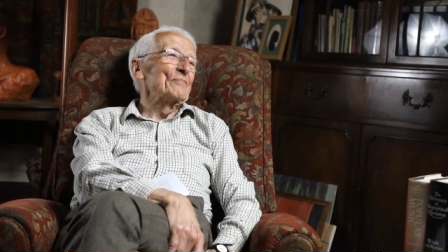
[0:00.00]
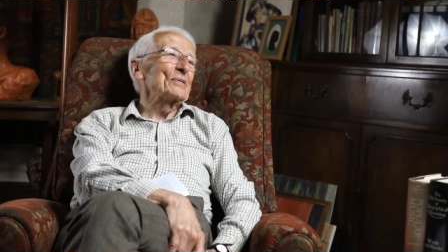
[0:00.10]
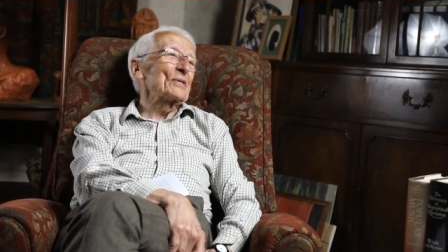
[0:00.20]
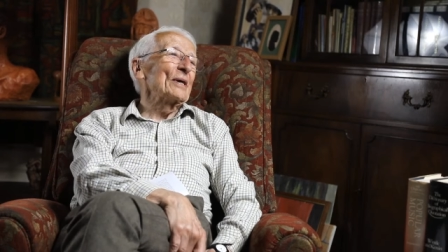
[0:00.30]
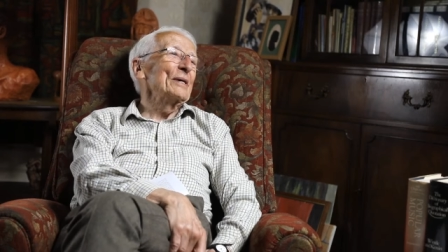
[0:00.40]

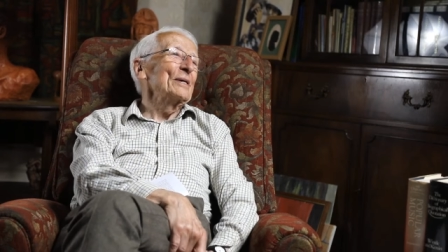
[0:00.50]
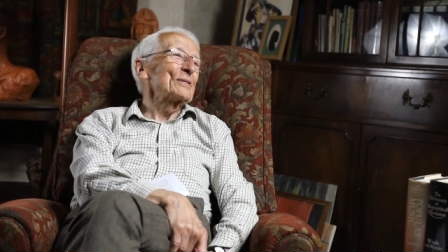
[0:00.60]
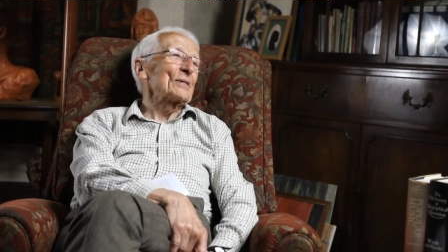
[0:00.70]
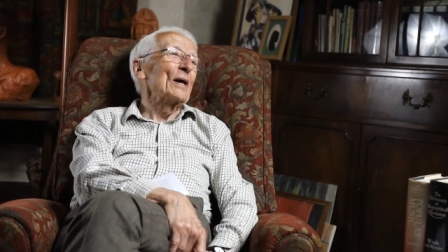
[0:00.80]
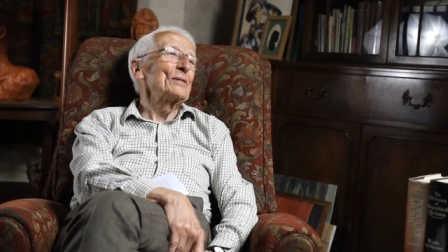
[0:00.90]

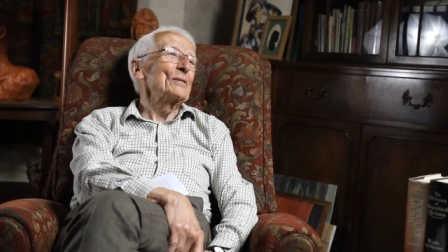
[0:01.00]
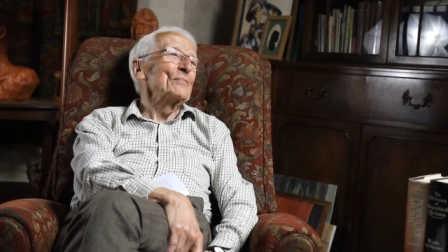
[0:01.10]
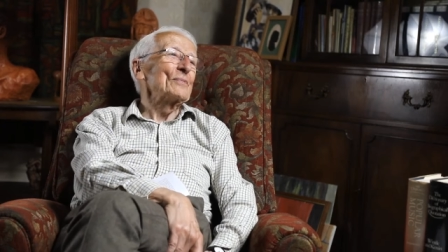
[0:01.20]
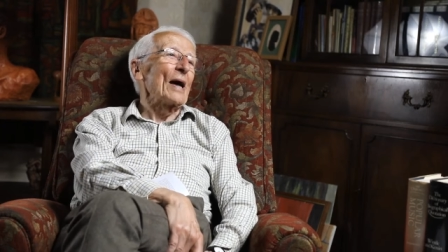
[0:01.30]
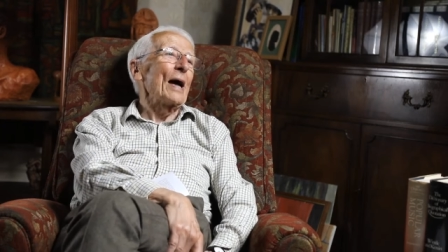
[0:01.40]
miscellaneous
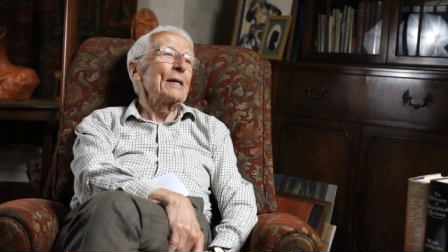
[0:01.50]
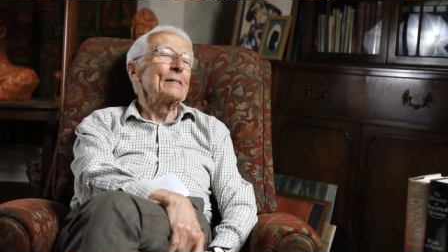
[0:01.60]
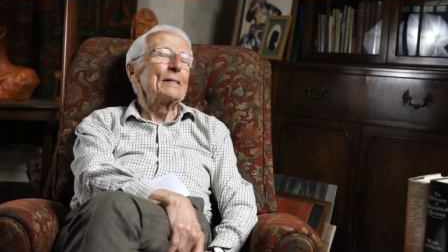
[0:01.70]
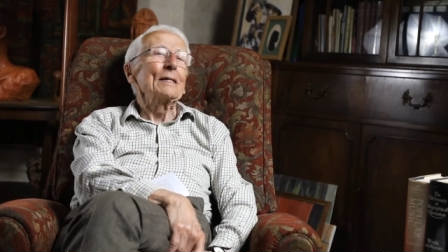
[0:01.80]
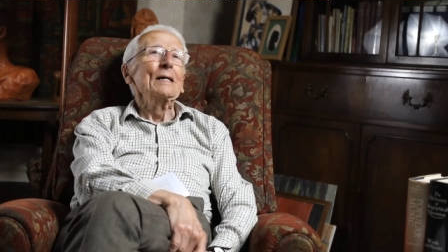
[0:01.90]
items
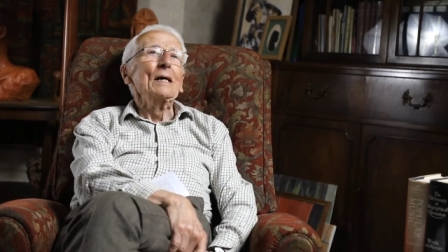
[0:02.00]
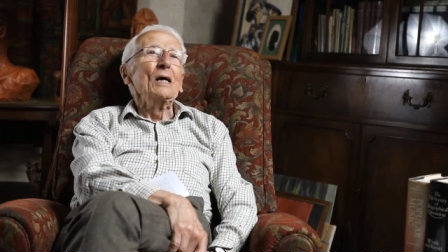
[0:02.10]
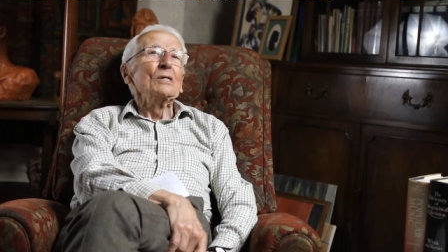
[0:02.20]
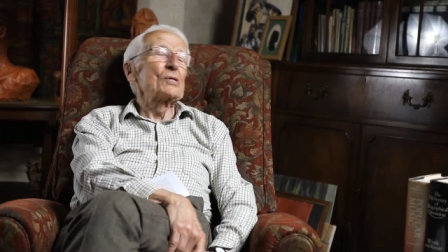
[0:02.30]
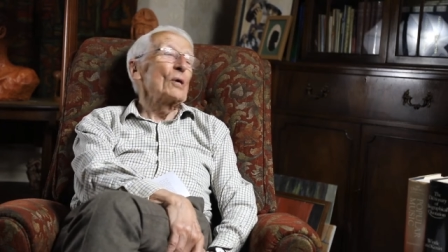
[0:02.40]
and uh,
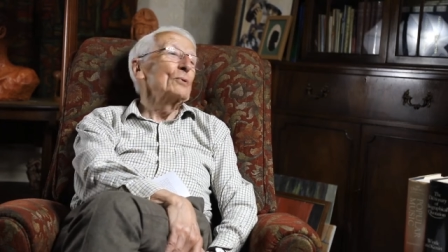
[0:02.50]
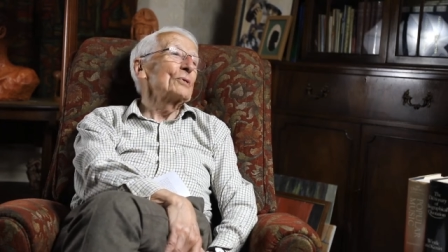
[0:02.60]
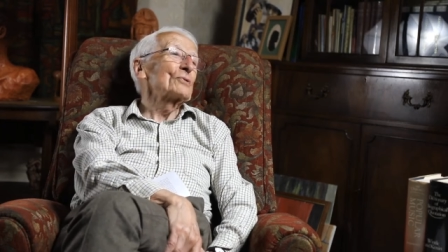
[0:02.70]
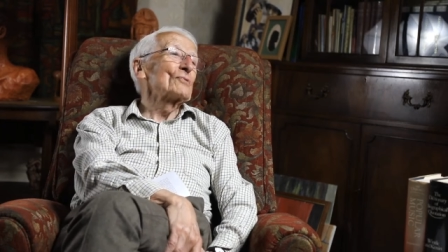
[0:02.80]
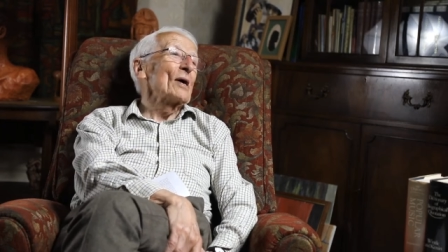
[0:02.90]
showed
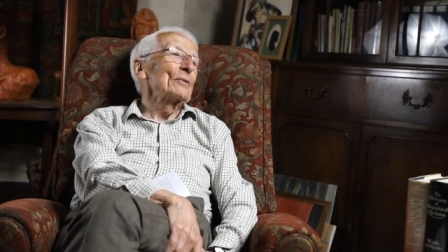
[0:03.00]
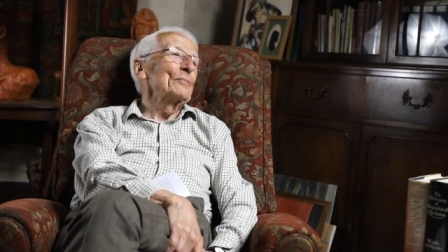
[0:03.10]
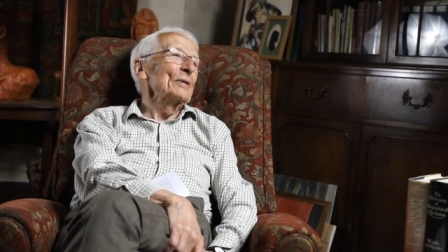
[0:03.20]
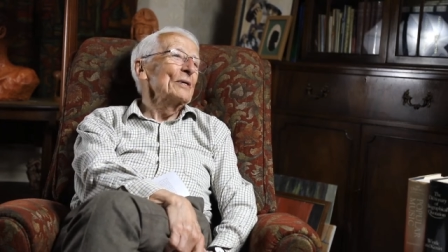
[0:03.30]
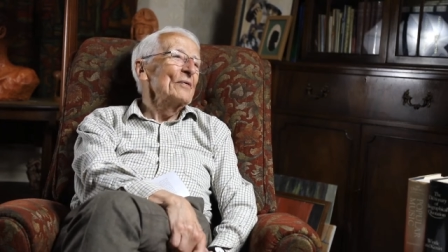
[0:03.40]
us
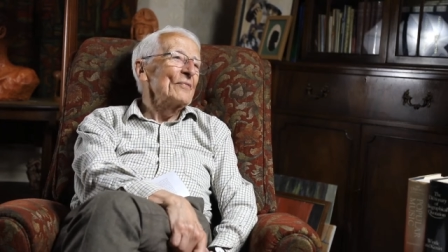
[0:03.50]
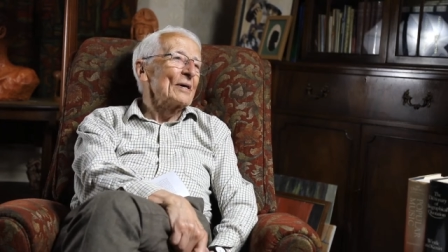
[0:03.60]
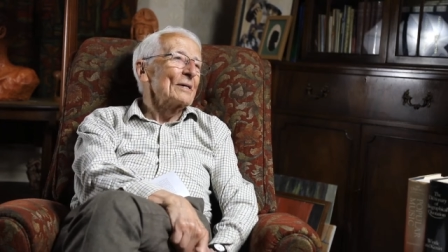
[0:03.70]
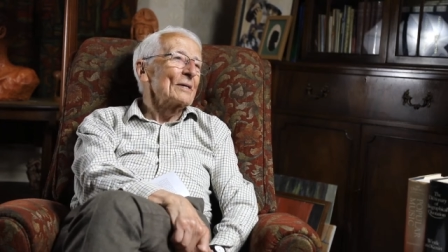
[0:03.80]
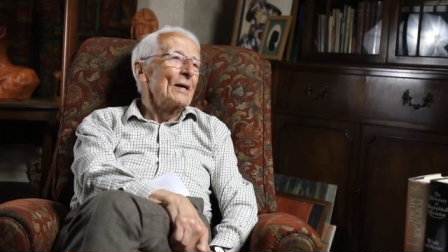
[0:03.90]
around
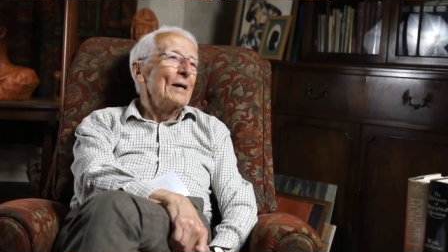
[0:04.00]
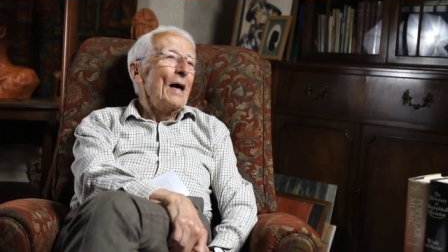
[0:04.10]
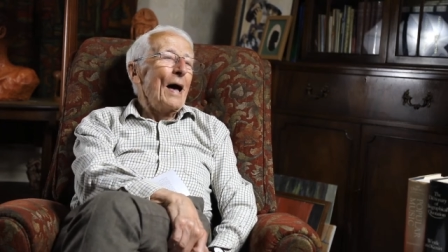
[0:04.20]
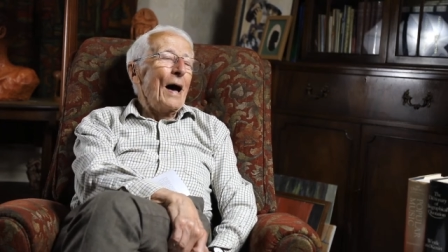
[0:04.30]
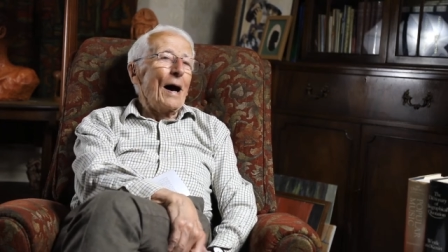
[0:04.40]
Berneval,
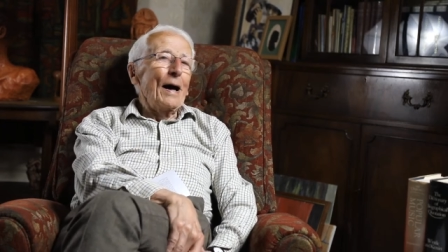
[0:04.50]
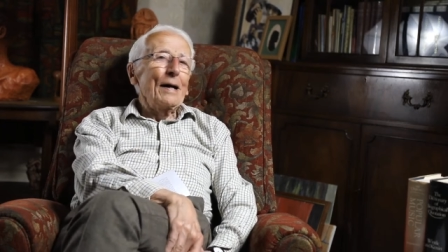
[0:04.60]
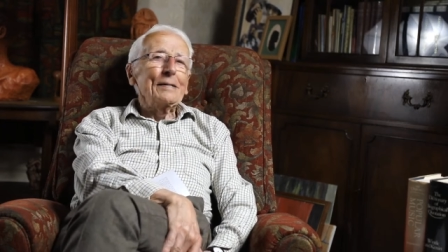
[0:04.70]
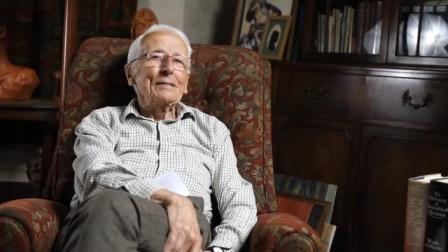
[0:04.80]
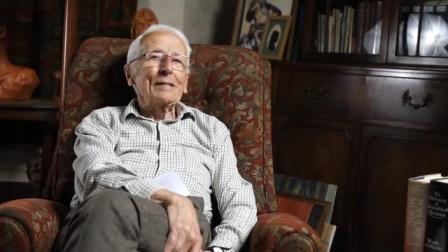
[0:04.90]

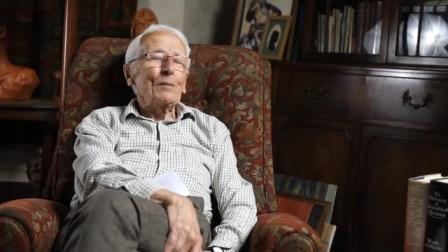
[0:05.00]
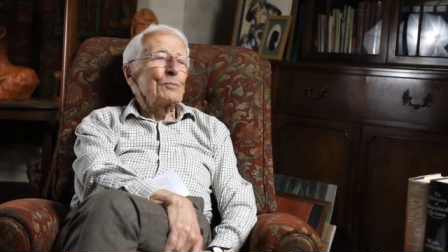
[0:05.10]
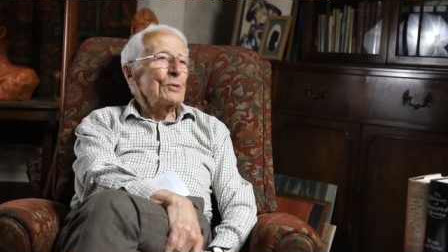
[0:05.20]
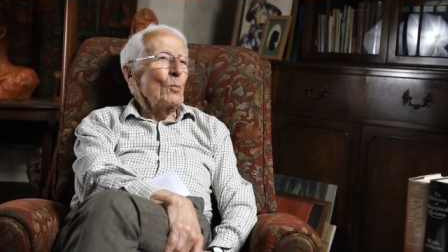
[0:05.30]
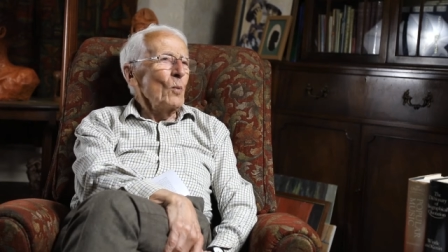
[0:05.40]
and that
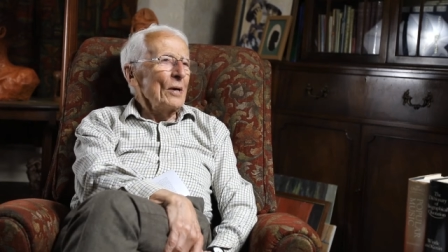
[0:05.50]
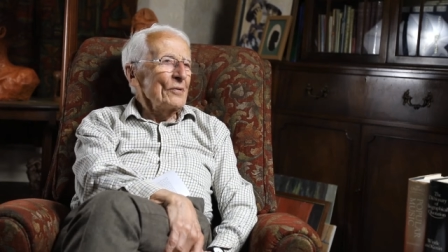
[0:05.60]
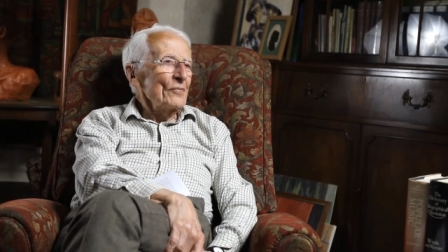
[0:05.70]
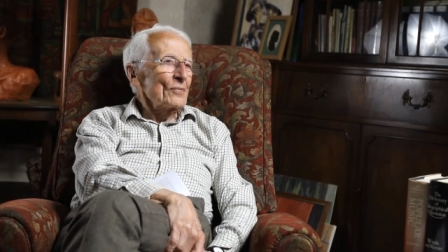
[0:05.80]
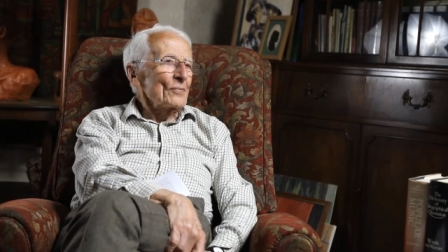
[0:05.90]
was a
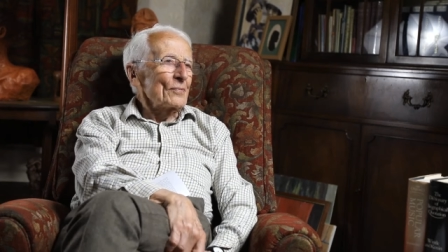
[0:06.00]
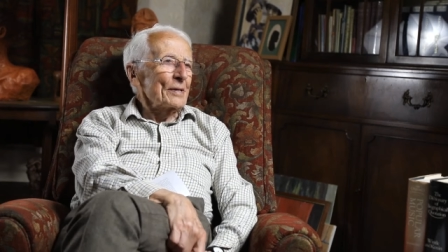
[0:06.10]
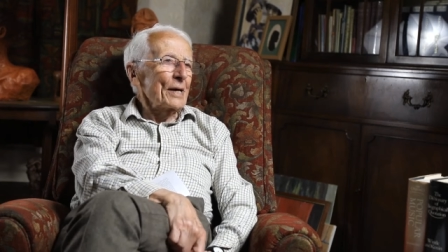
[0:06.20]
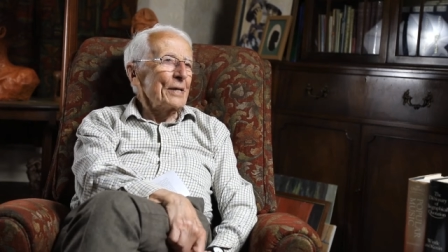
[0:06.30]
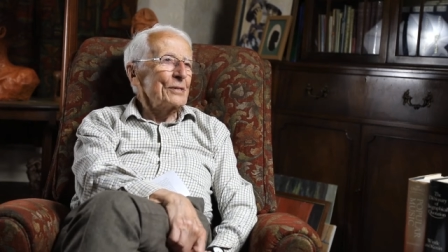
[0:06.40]
wonderful
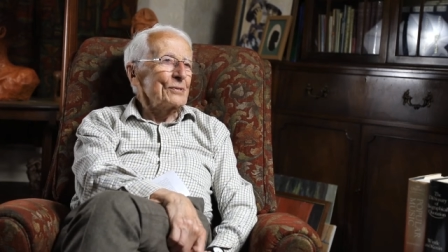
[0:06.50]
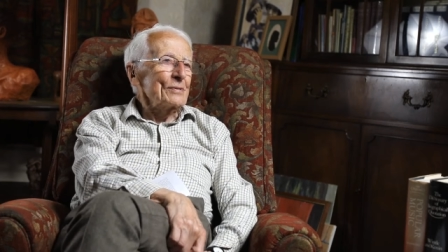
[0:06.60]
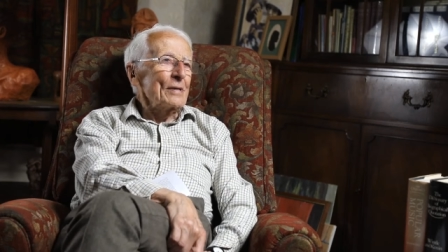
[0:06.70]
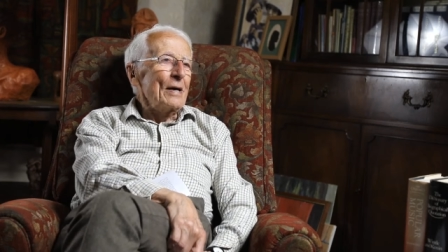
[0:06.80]
occasion.